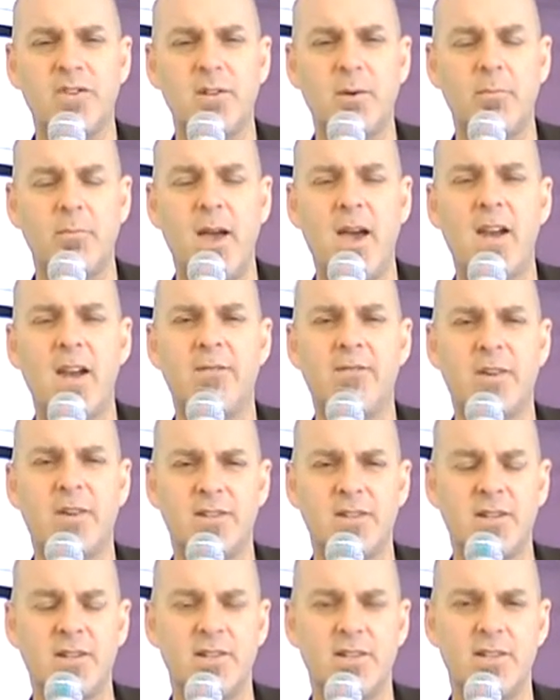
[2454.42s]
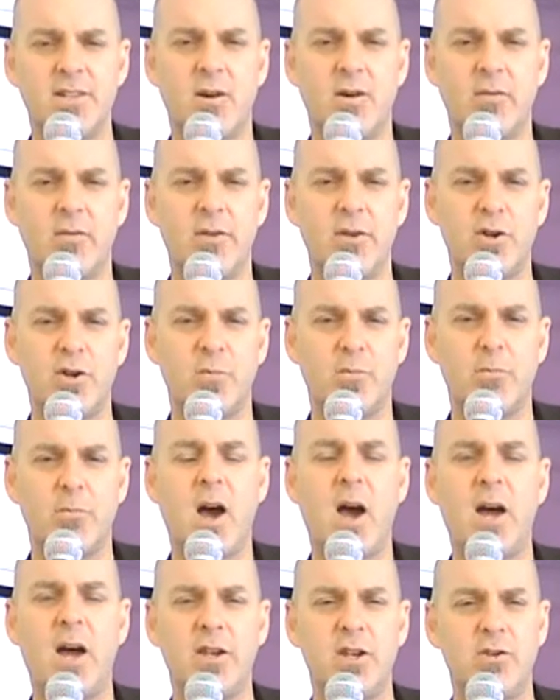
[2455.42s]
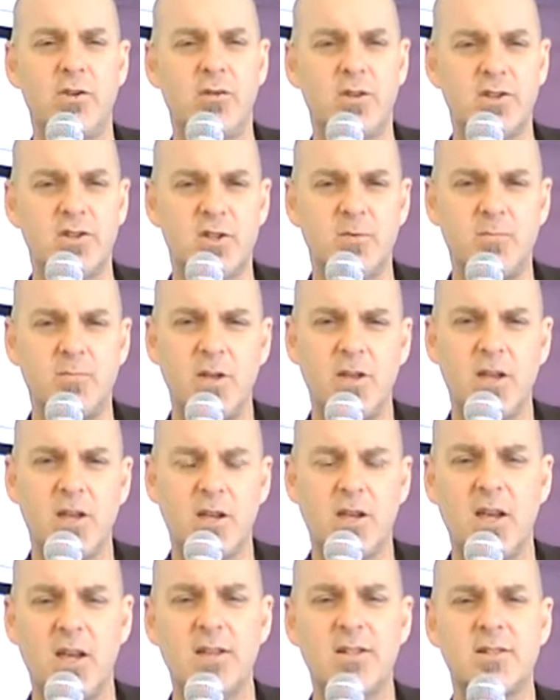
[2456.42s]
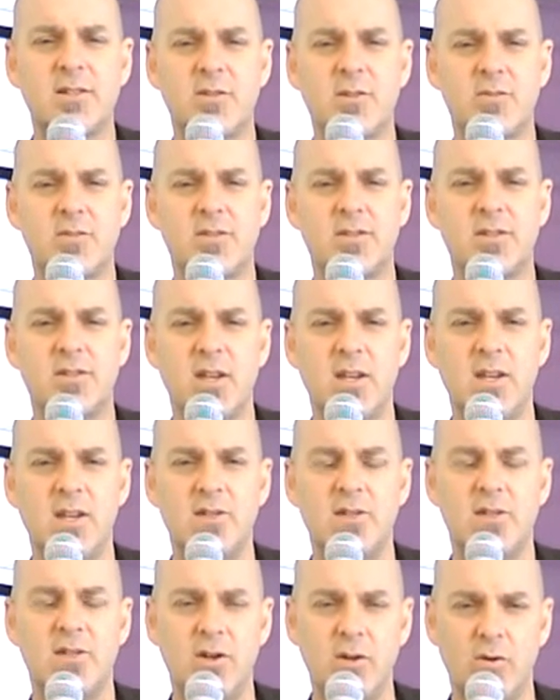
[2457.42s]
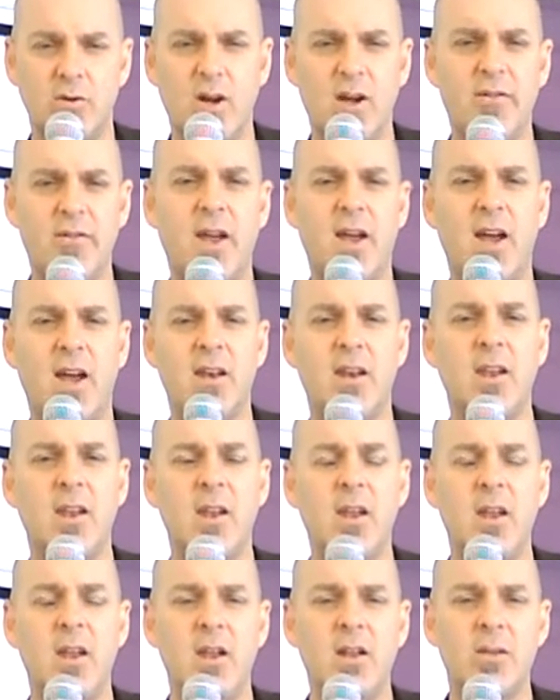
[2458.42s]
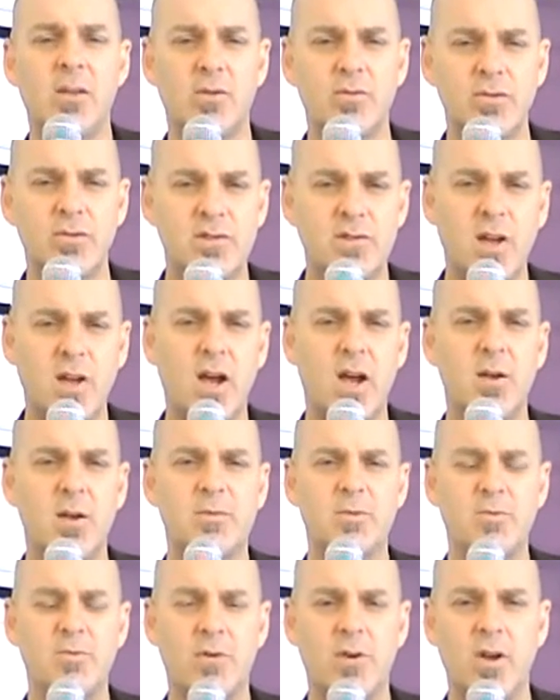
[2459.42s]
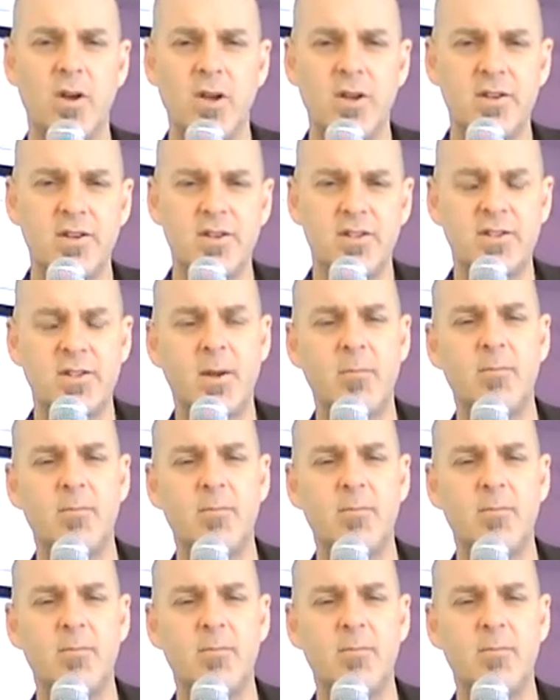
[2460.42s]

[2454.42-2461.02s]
that wants to manifest itself in your body, you can speak against those things. You know, I've had those times where